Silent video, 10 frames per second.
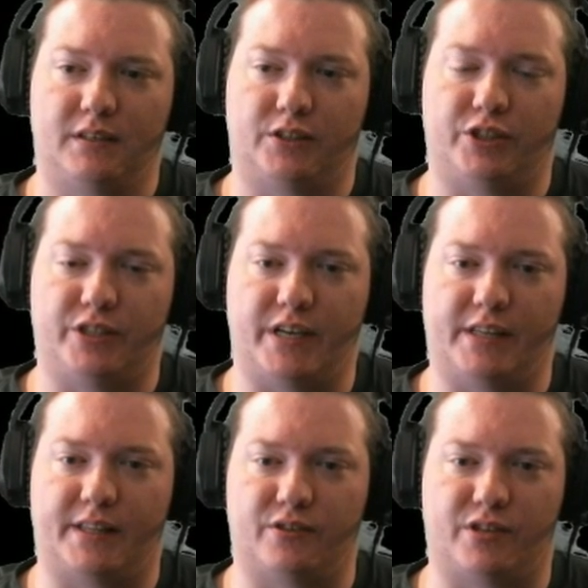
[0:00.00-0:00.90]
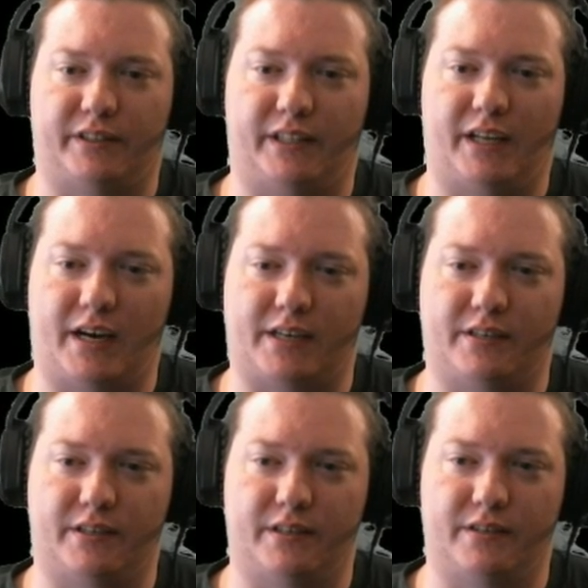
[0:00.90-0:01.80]
She said there's a
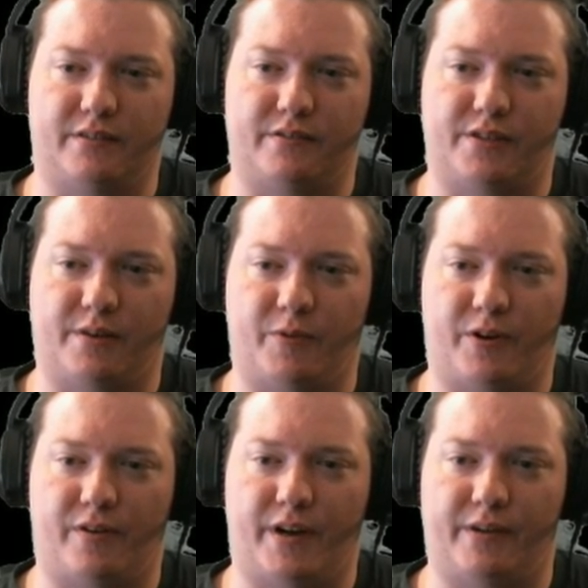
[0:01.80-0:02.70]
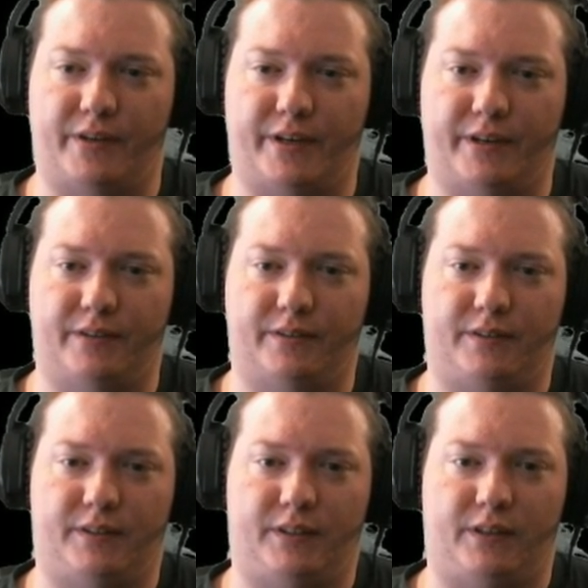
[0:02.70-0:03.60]
locker somewhere around here
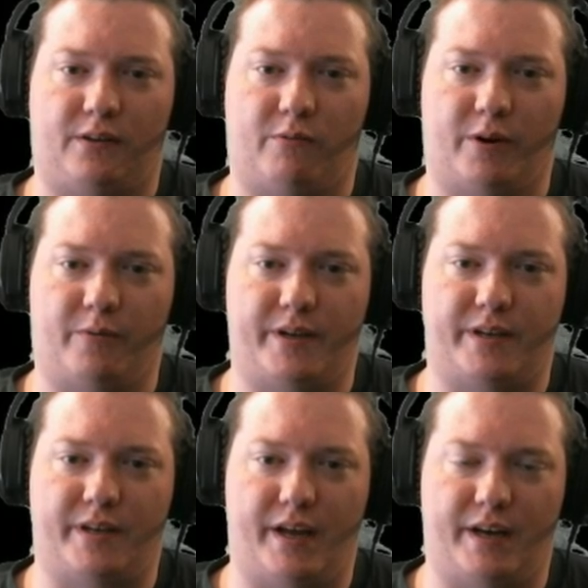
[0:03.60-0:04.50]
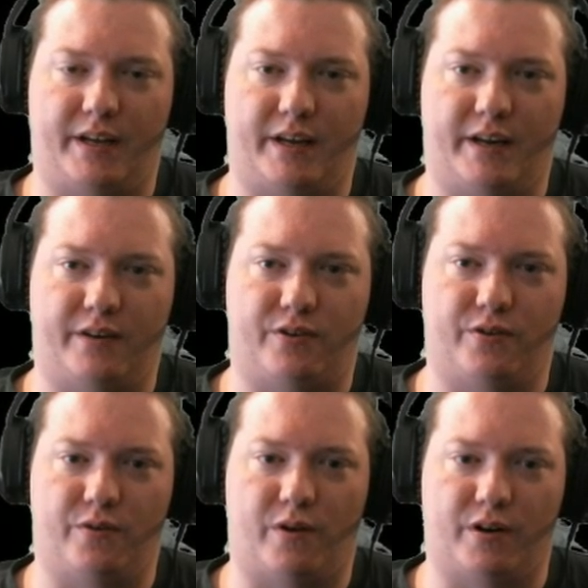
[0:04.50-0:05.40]
where we can get
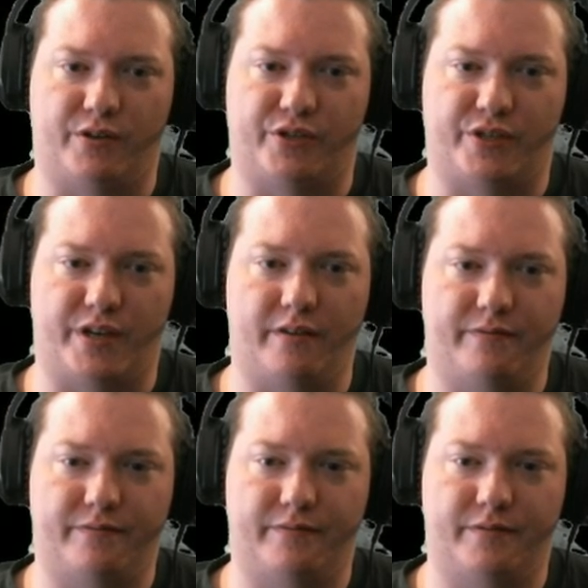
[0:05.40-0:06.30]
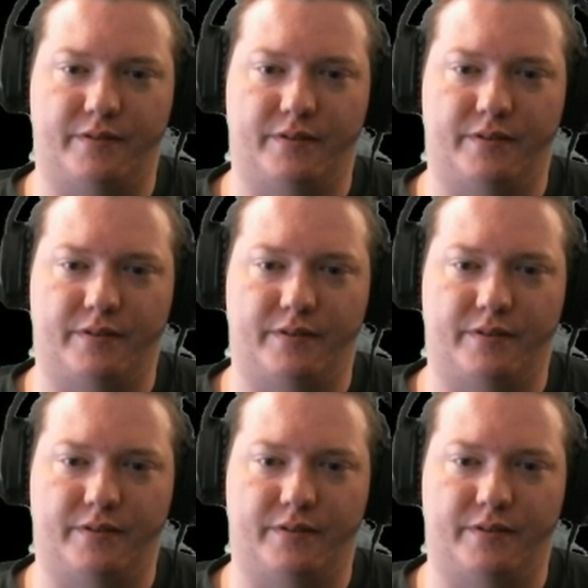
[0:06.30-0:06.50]
into our stuff.